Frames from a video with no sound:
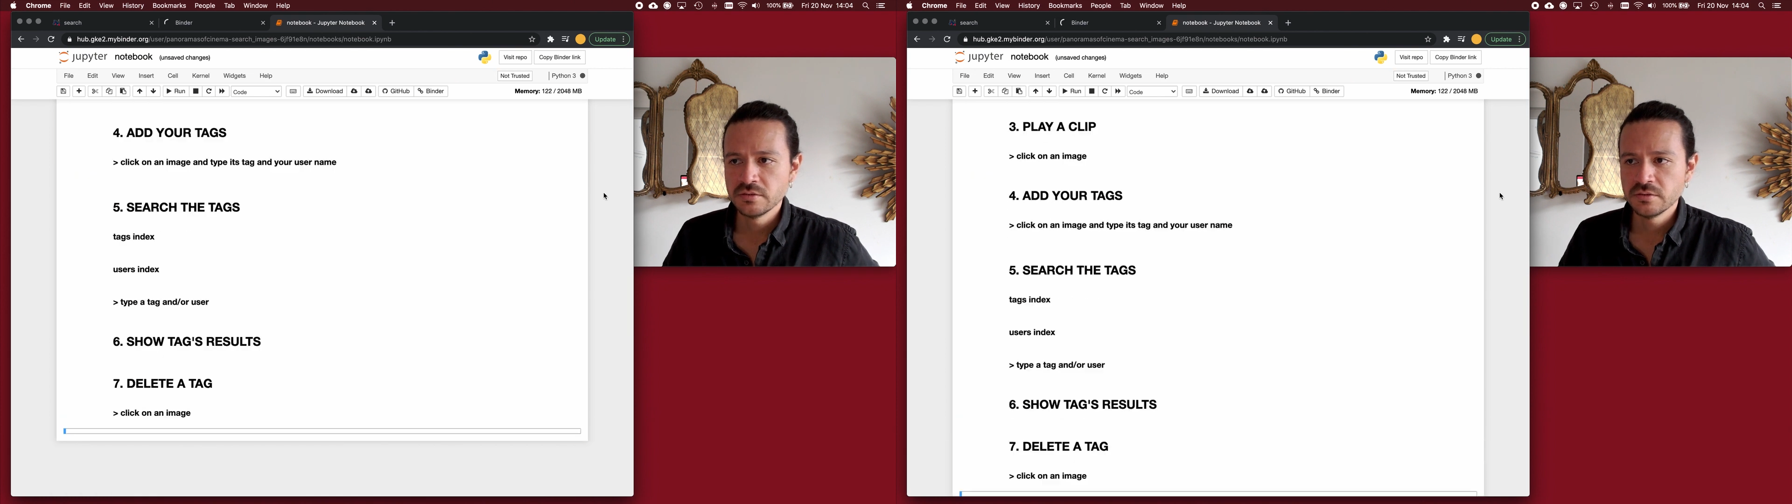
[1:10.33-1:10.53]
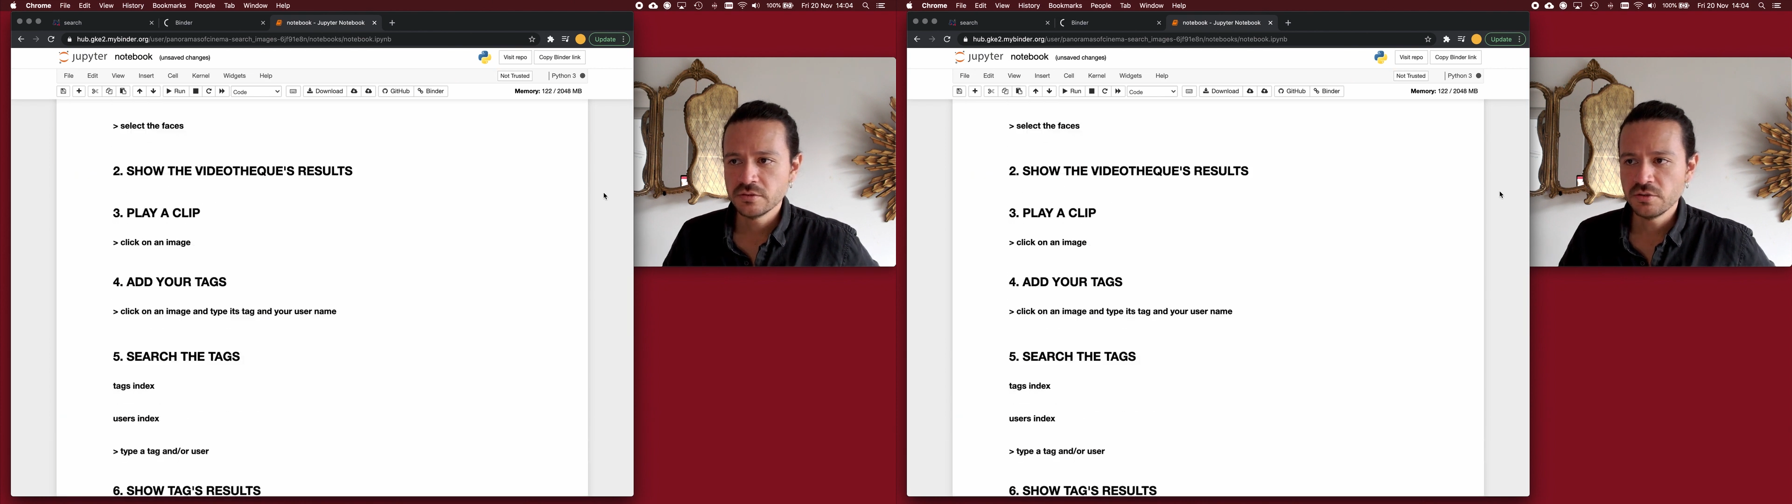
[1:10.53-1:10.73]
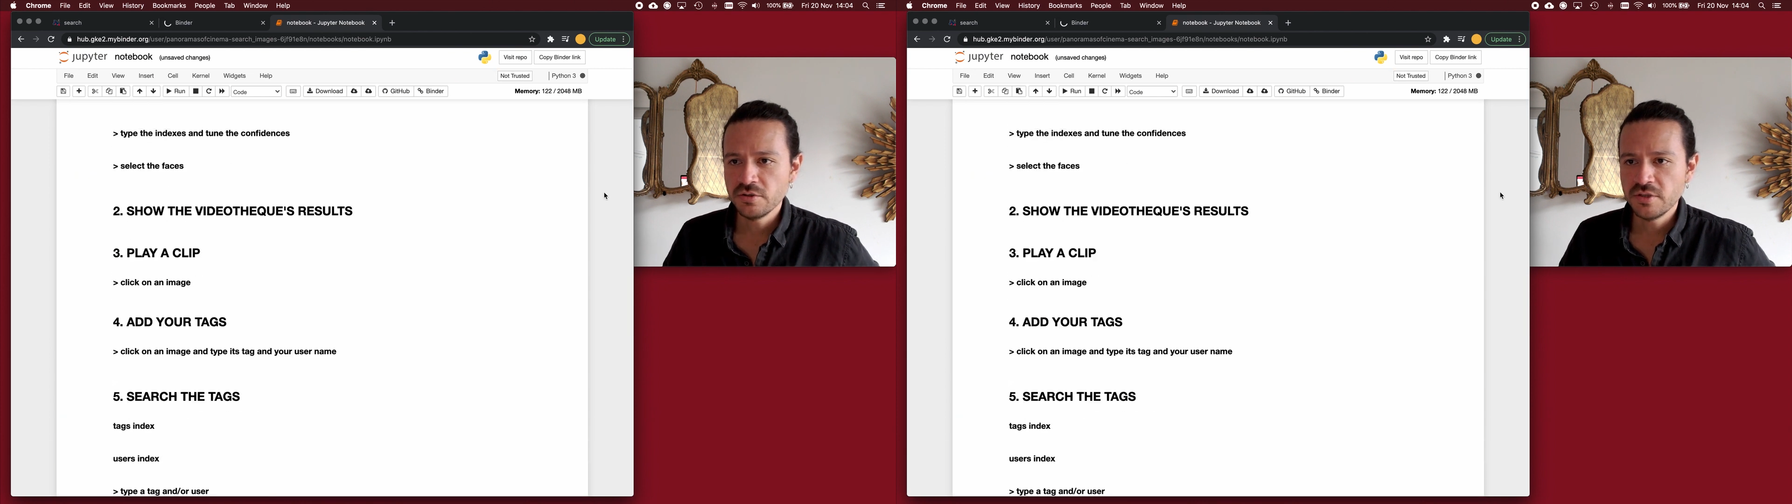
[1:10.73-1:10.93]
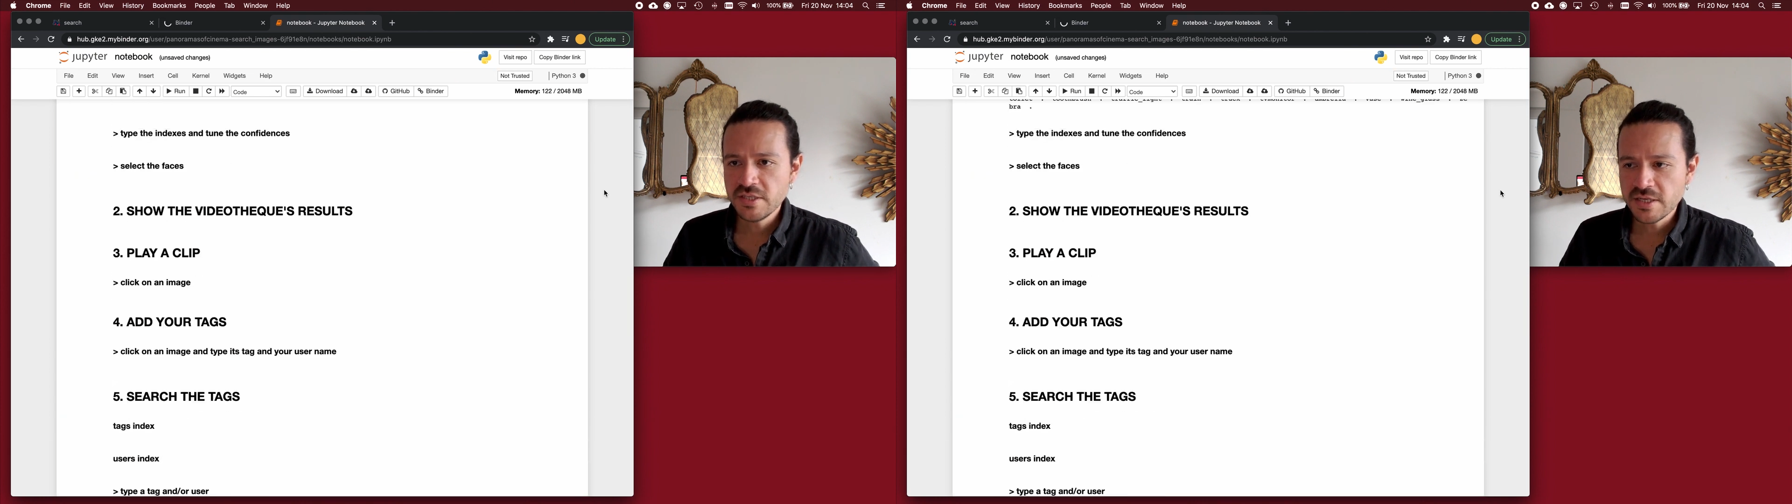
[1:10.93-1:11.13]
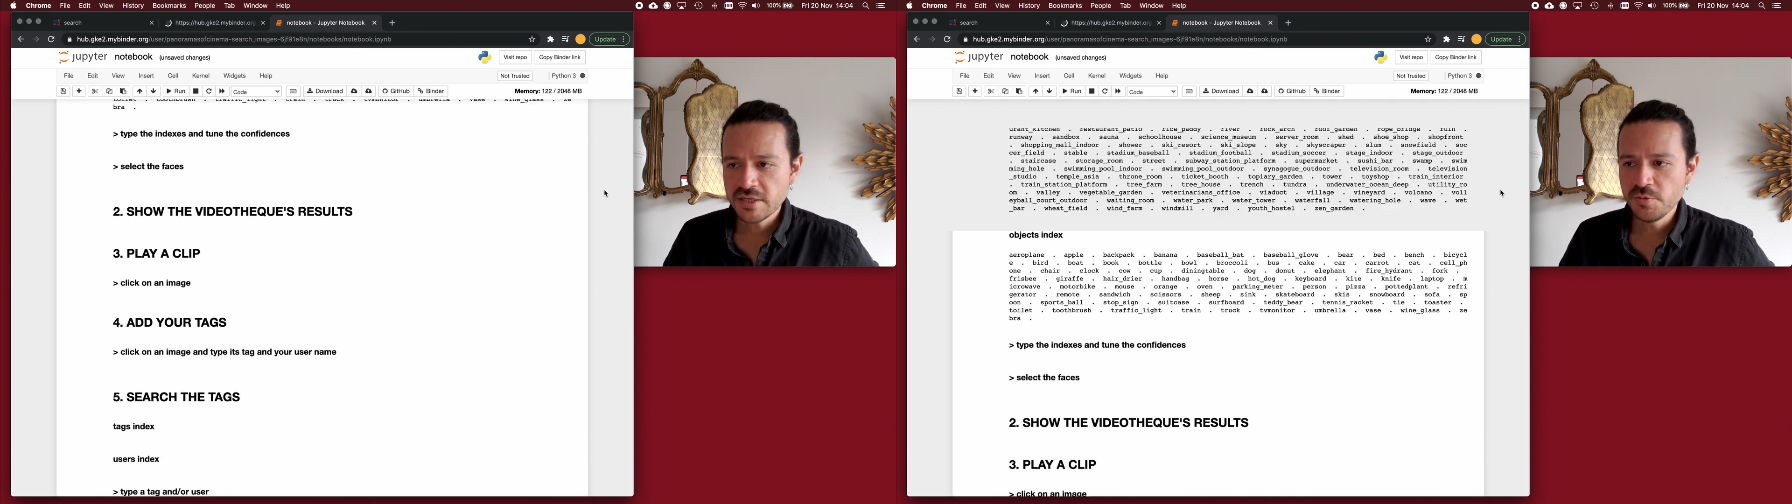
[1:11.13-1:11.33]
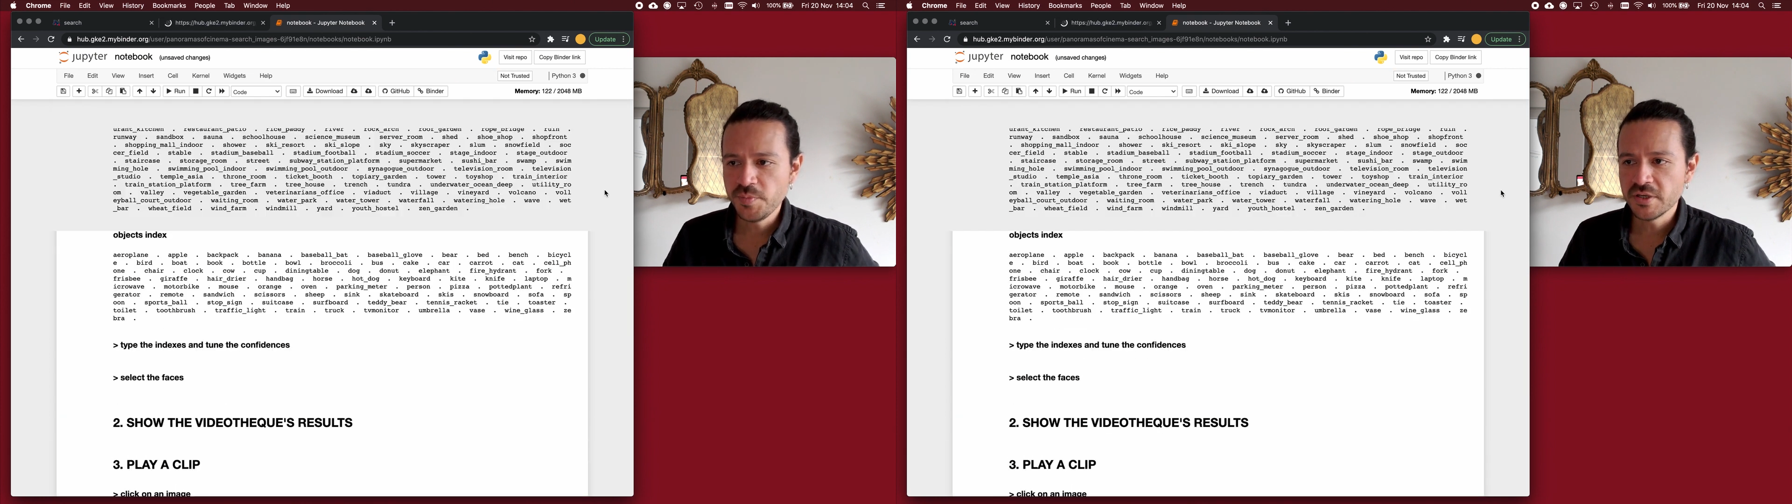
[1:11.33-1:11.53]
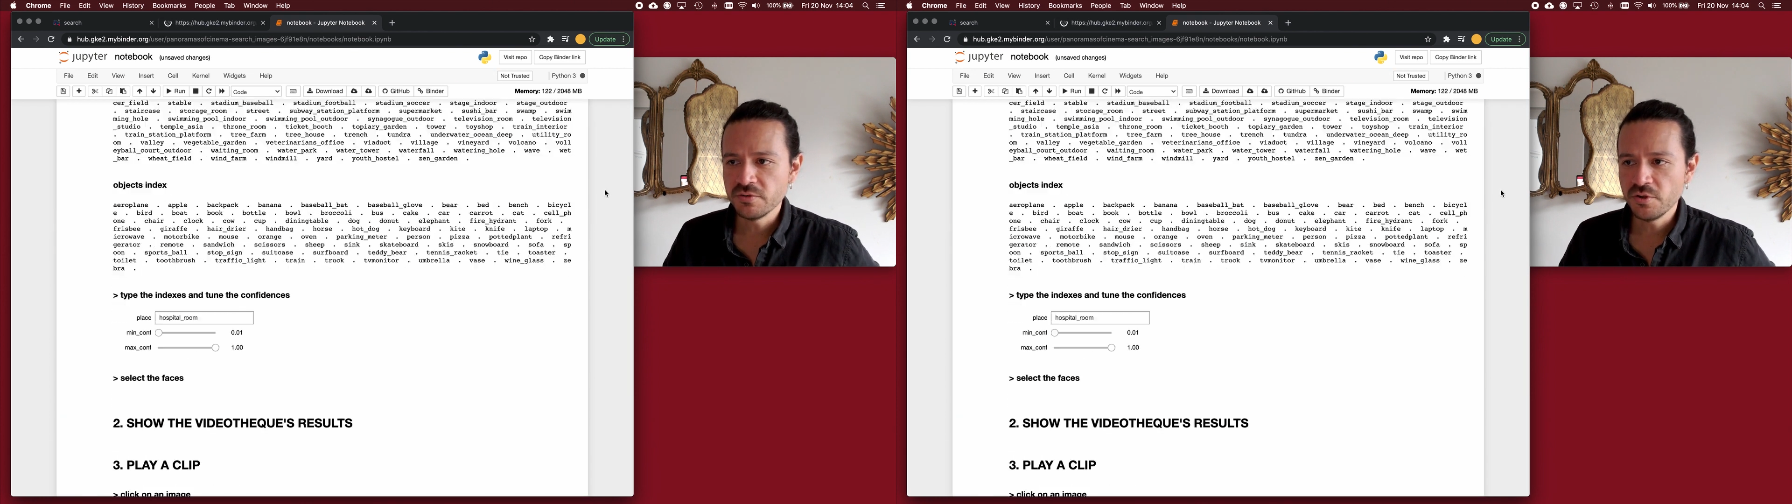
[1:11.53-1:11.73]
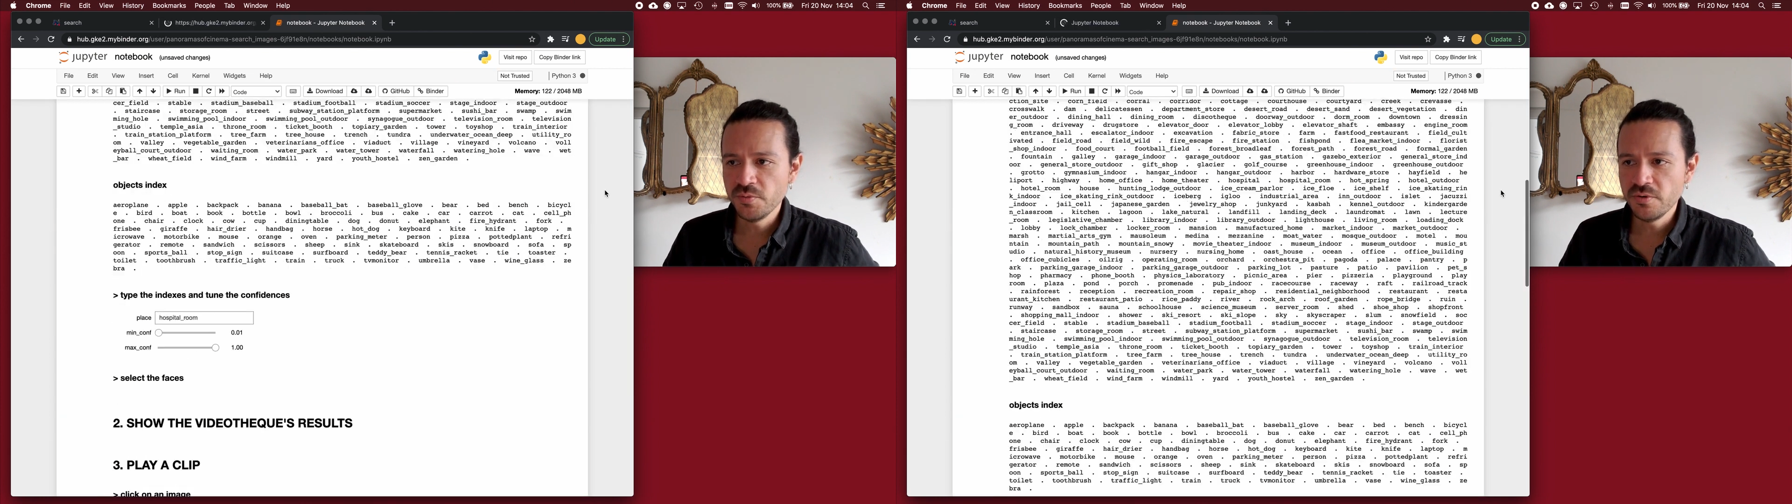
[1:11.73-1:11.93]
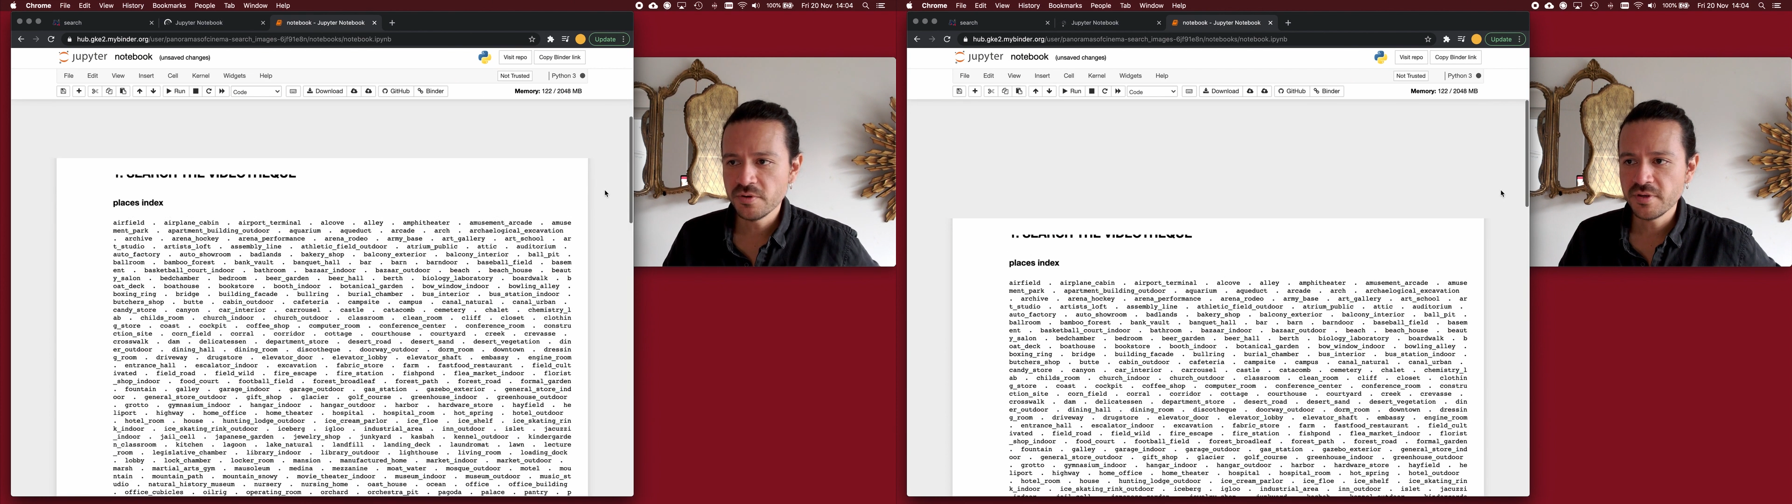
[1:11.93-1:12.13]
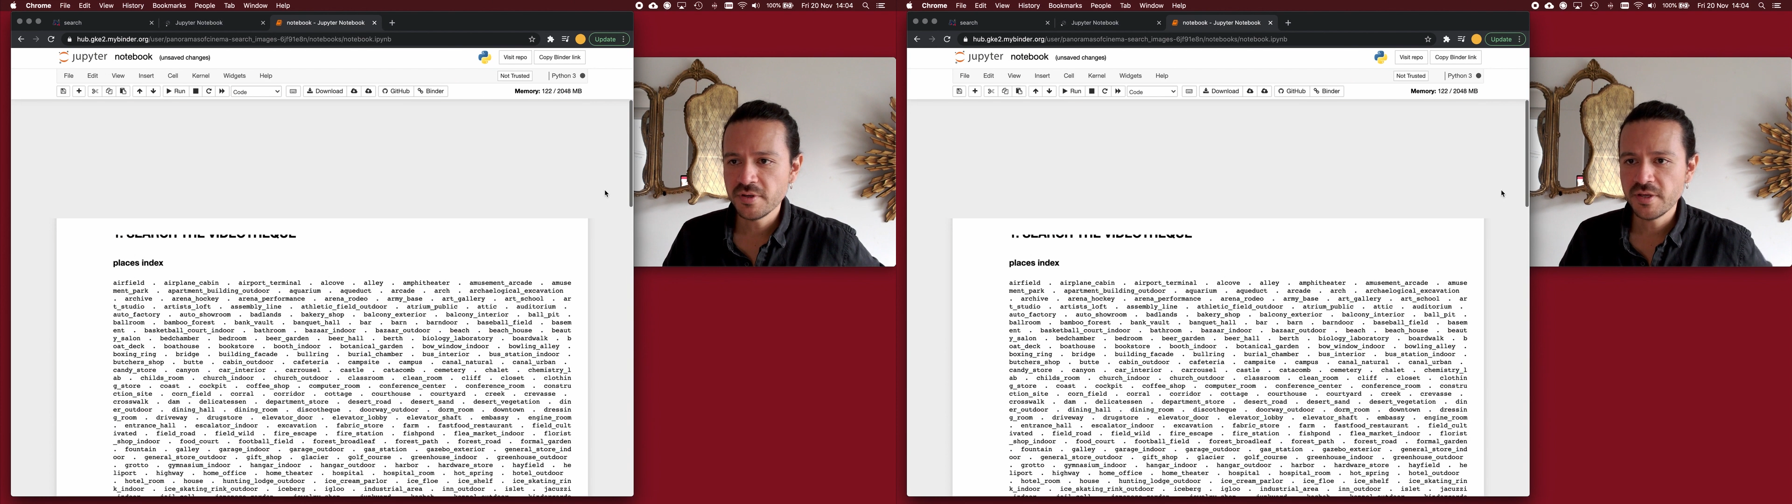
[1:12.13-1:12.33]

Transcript: So this is a Jupyter Notebook,